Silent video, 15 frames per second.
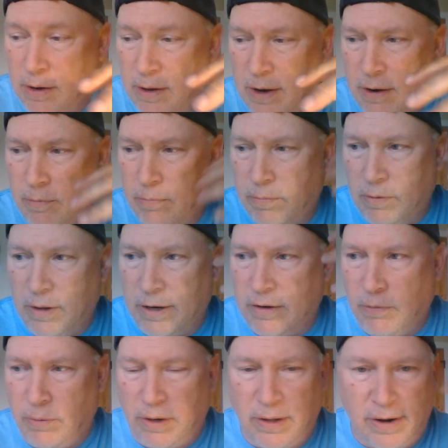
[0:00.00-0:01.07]
I like
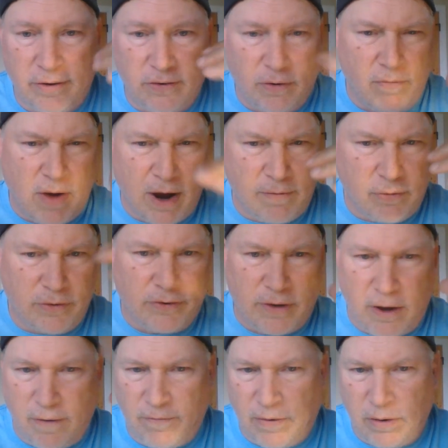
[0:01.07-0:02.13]
to run a lot of survival
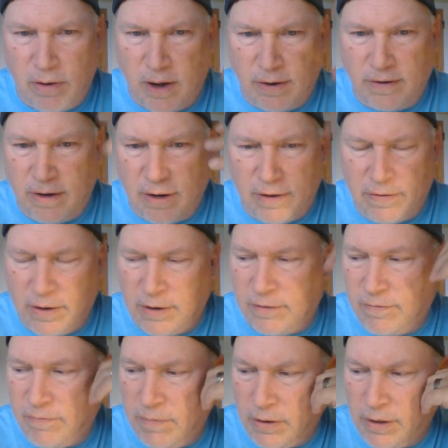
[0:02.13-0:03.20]
stuff and hunting. I think
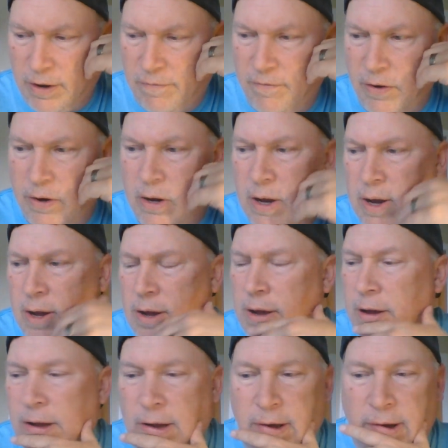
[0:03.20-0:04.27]
that's a lot of
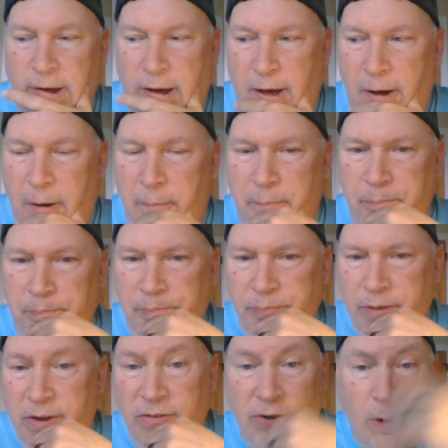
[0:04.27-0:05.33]
fun.
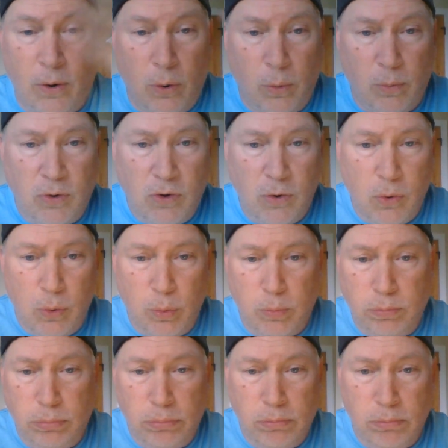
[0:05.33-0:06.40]
And so
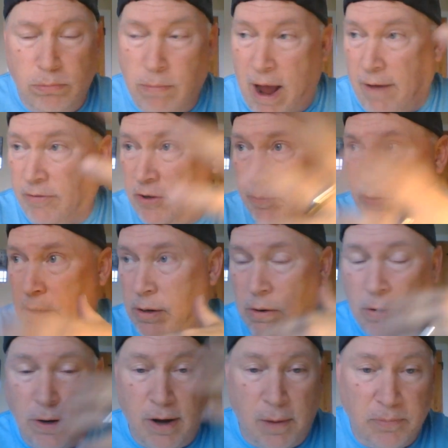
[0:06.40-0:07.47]
you have something, you
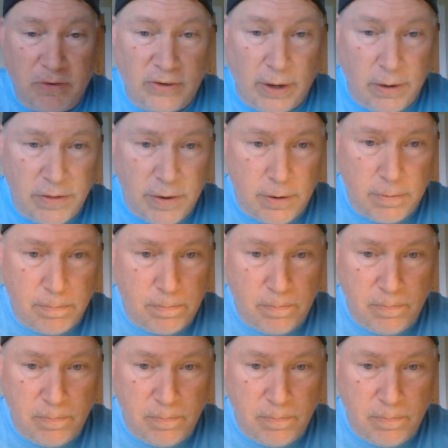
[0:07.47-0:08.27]
can come sell the